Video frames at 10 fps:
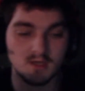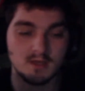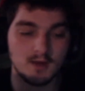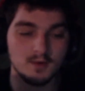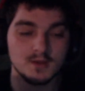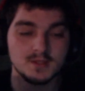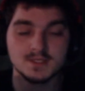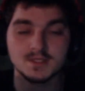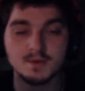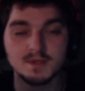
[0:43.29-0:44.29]
Now,
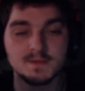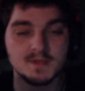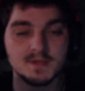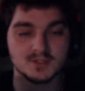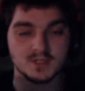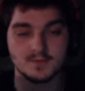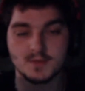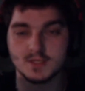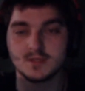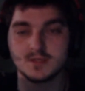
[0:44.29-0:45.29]
this is going to be interesting
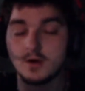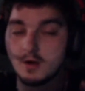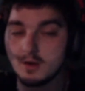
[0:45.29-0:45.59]
because they're